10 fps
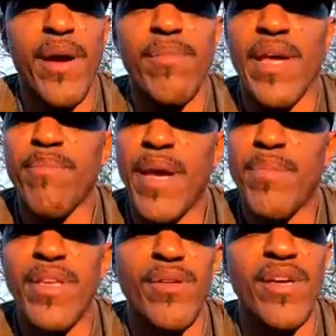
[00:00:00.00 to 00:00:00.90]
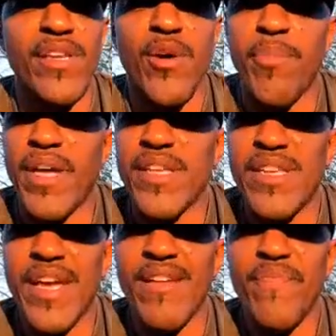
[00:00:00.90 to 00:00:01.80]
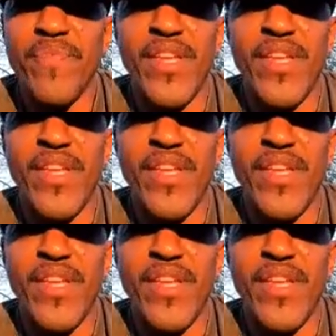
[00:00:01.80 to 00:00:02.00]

I'm like, baby, it don't look no bigger today